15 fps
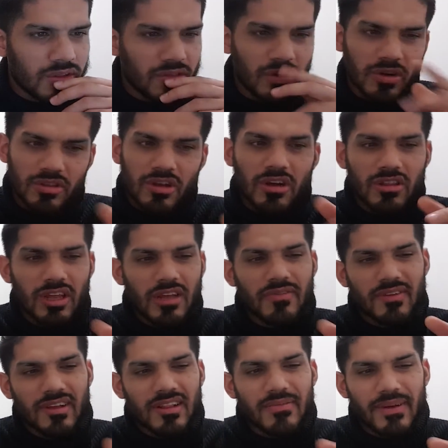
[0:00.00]
Dr.
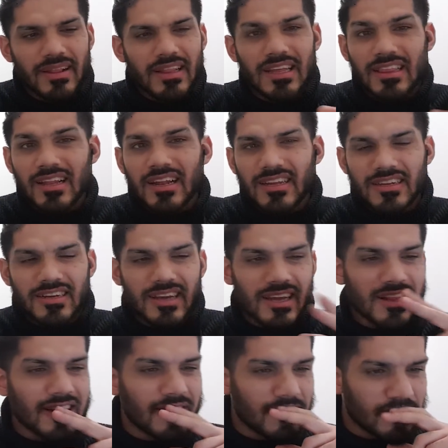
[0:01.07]
Octavius, man. He's a legend,
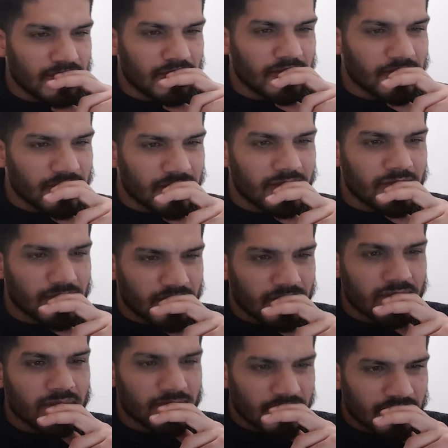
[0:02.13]
guys. Hello,
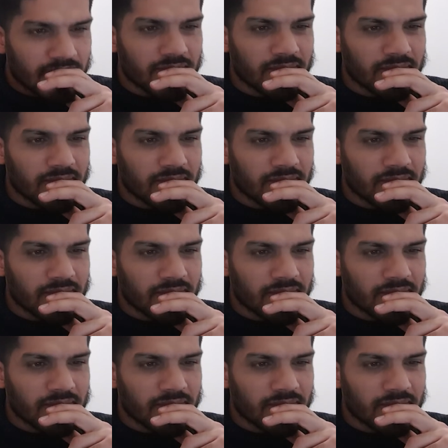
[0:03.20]
Peter.